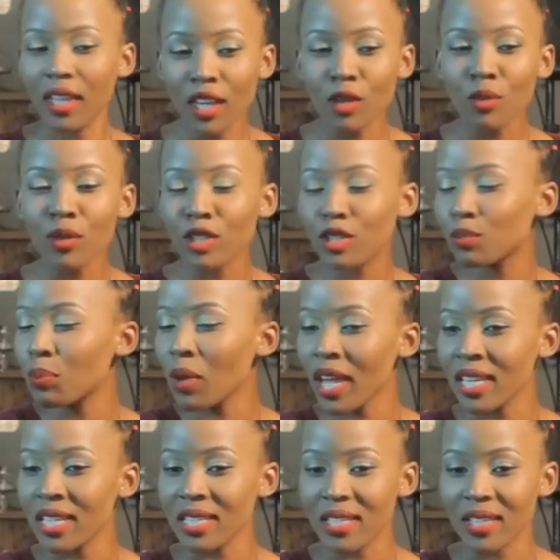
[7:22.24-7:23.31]
he would
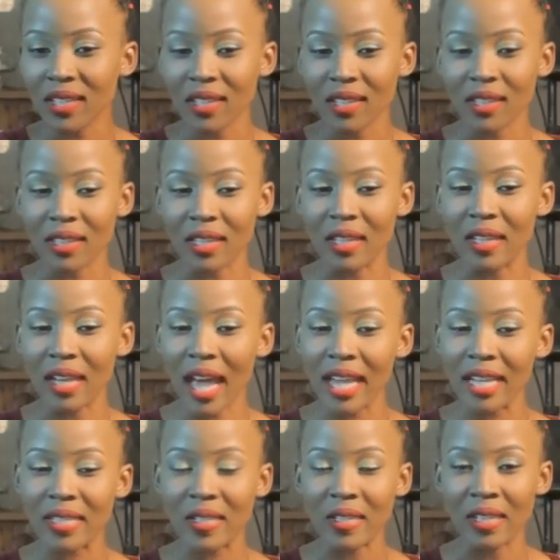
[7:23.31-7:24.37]
spend the
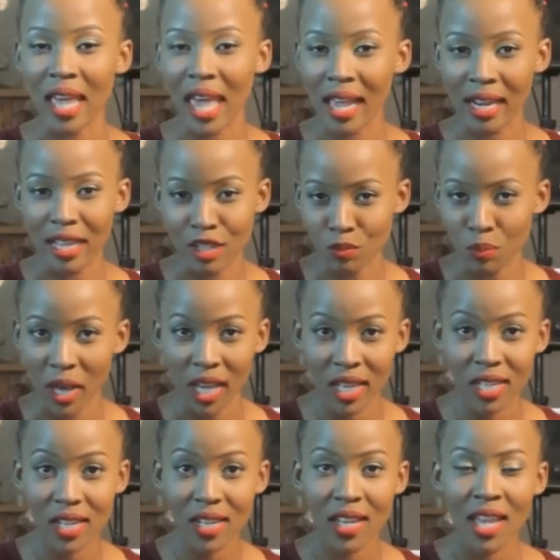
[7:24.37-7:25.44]
night in Ella's
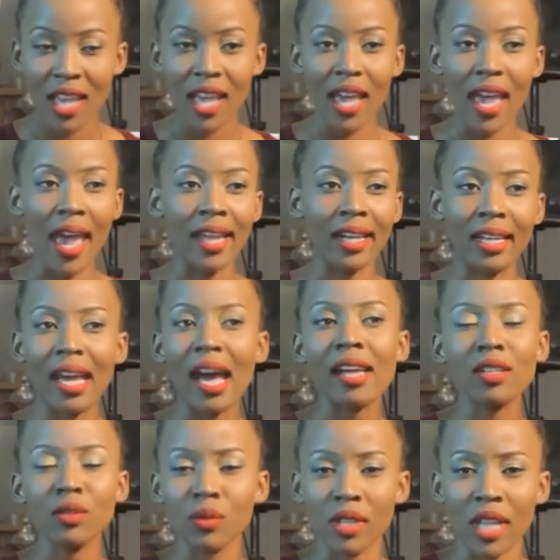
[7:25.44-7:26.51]
bed and
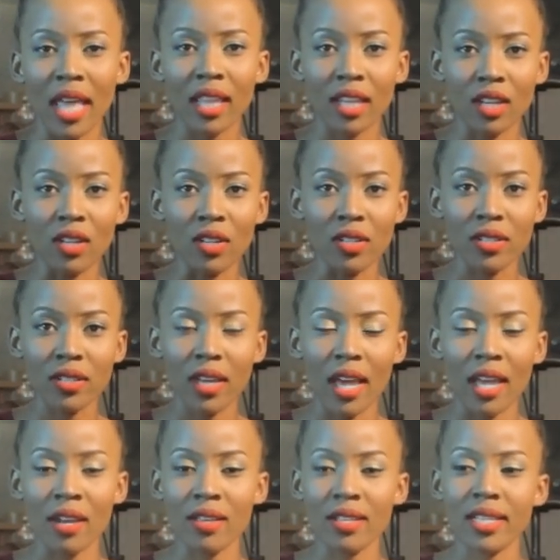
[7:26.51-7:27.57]
cuddle with other girls.
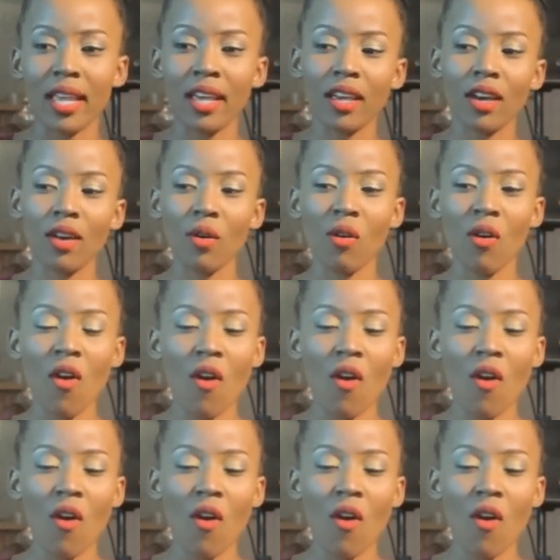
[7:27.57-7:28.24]
And I was like,